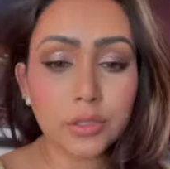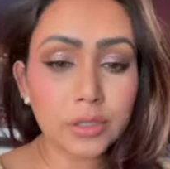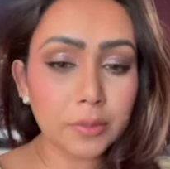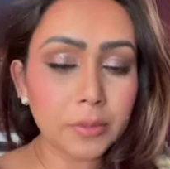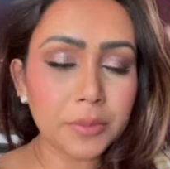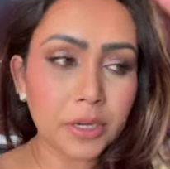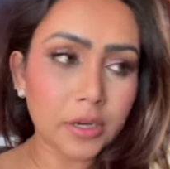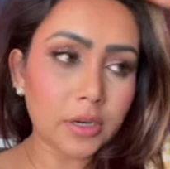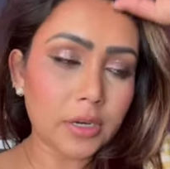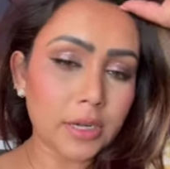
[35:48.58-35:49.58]
to come up
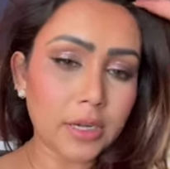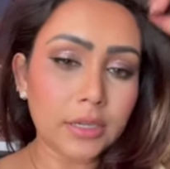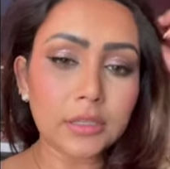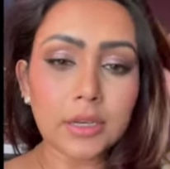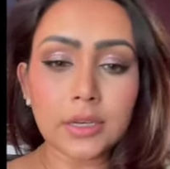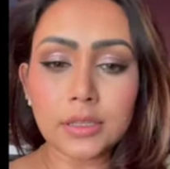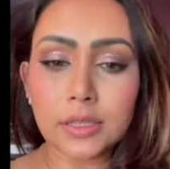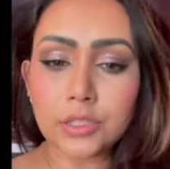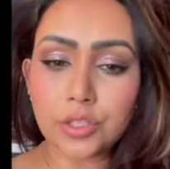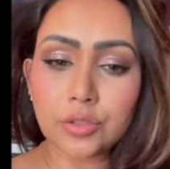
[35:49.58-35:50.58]
here and kind of
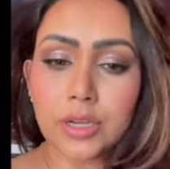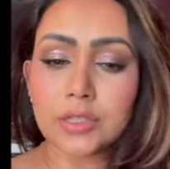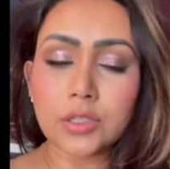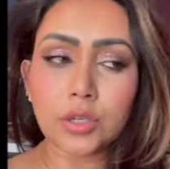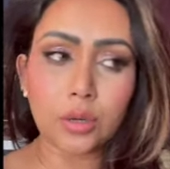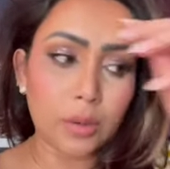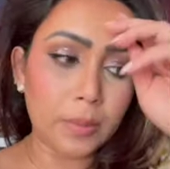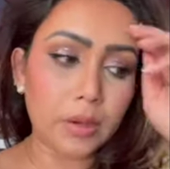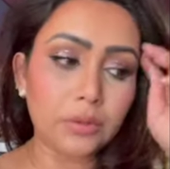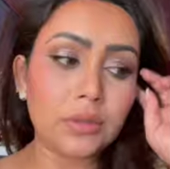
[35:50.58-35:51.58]
let you guys know
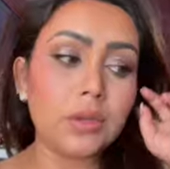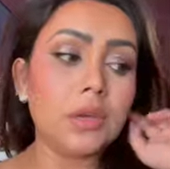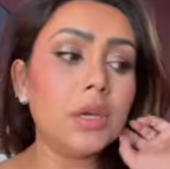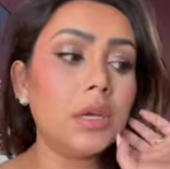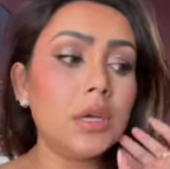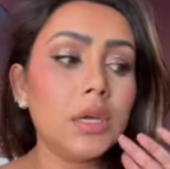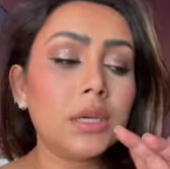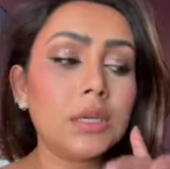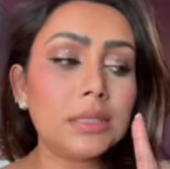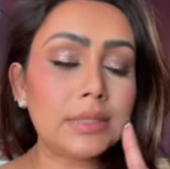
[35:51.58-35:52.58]
about the
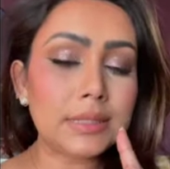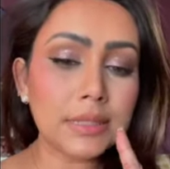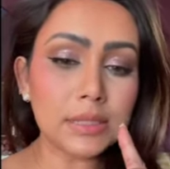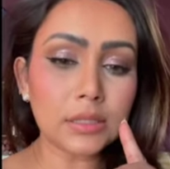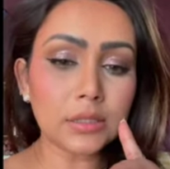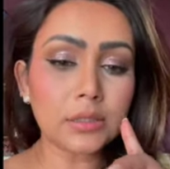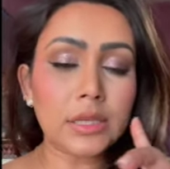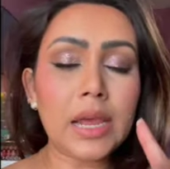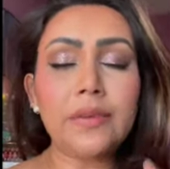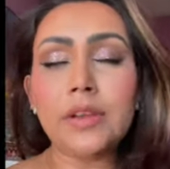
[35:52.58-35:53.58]
concealer, the
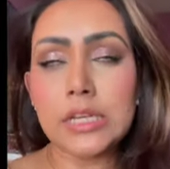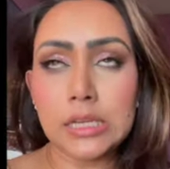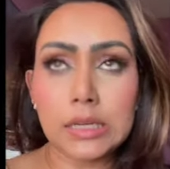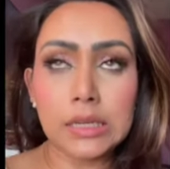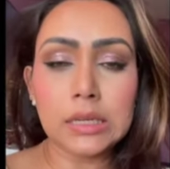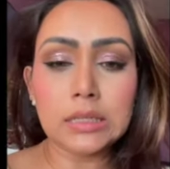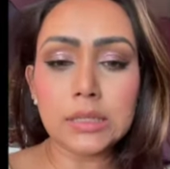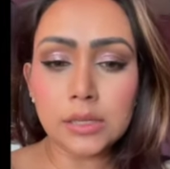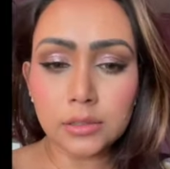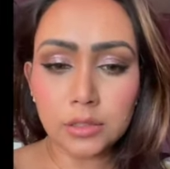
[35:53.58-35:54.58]
KVD
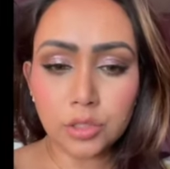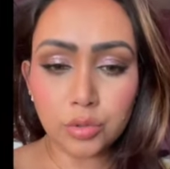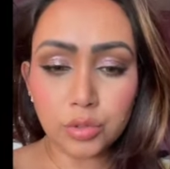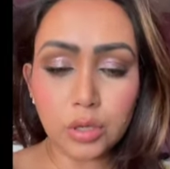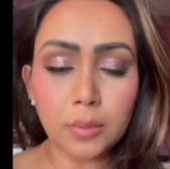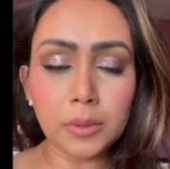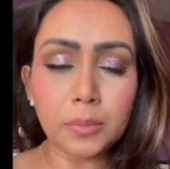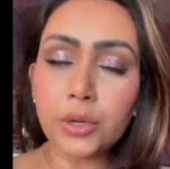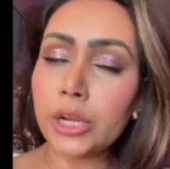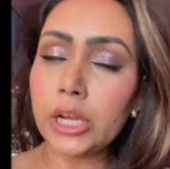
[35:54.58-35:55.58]
concealer that you saw me
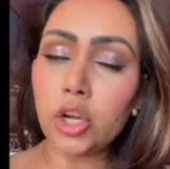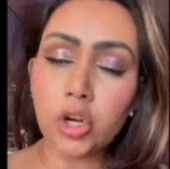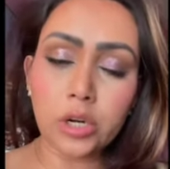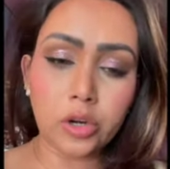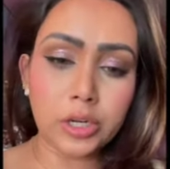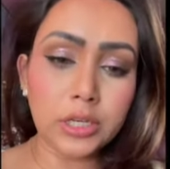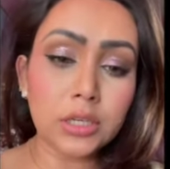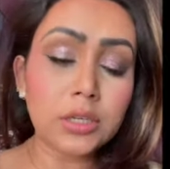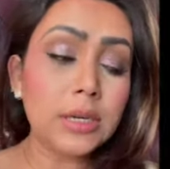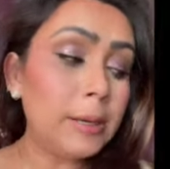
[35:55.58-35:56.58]
putting it on
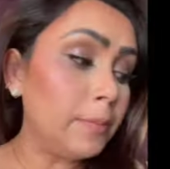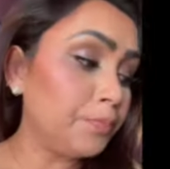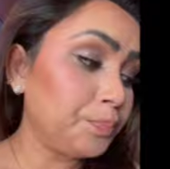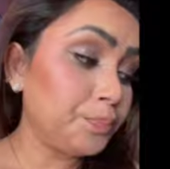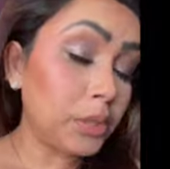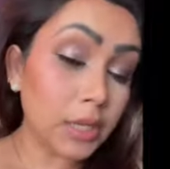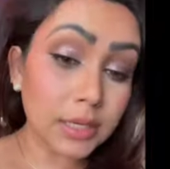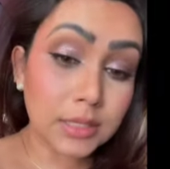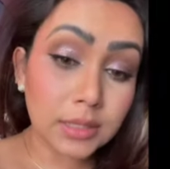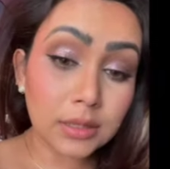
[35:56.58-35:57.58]
earlier,
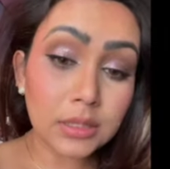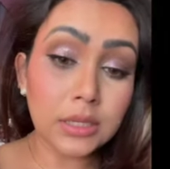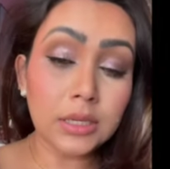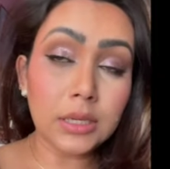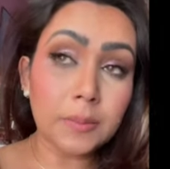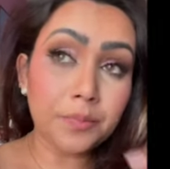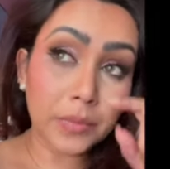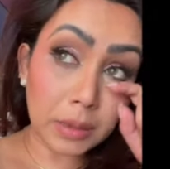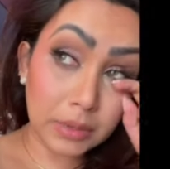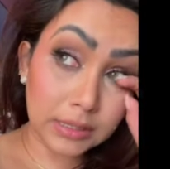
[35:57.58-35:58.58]
plus the
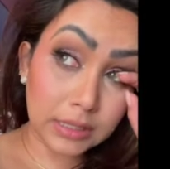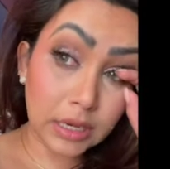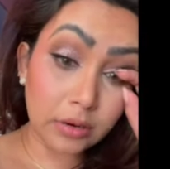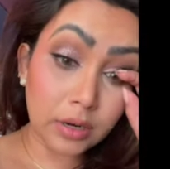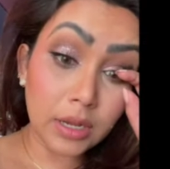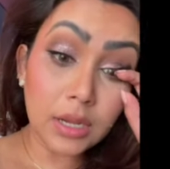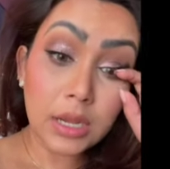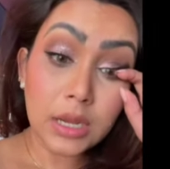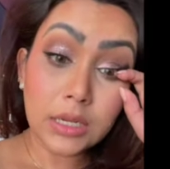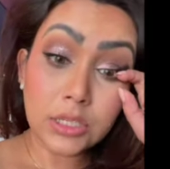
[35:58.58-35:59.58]
mascara.
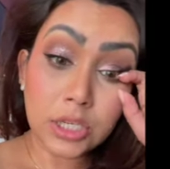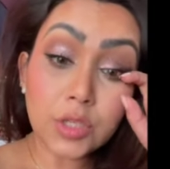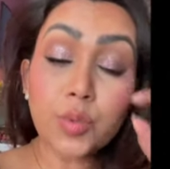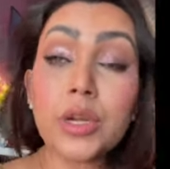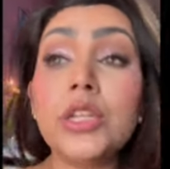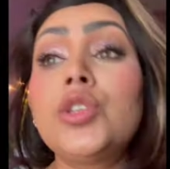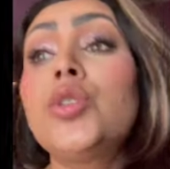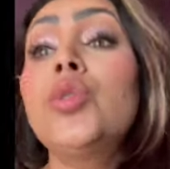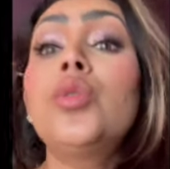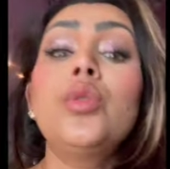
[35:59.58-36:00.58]
Just wanted
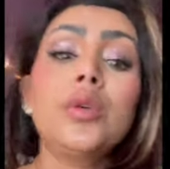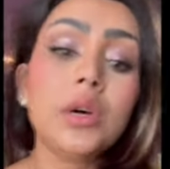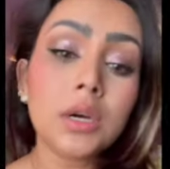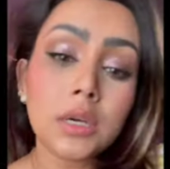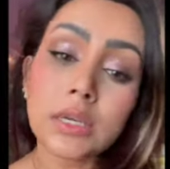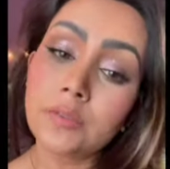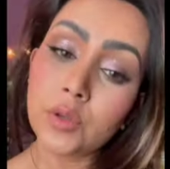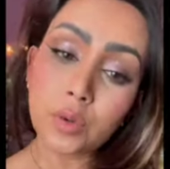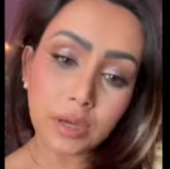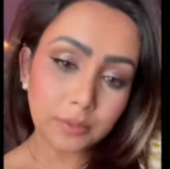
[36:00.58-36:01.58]
to give
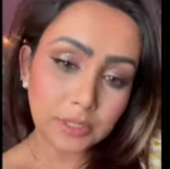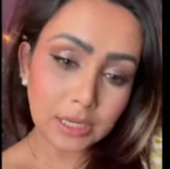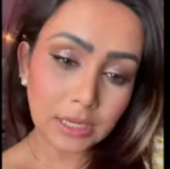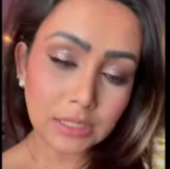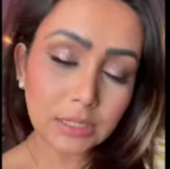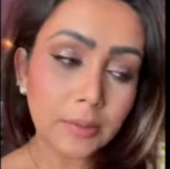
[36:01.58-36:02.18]
you an update.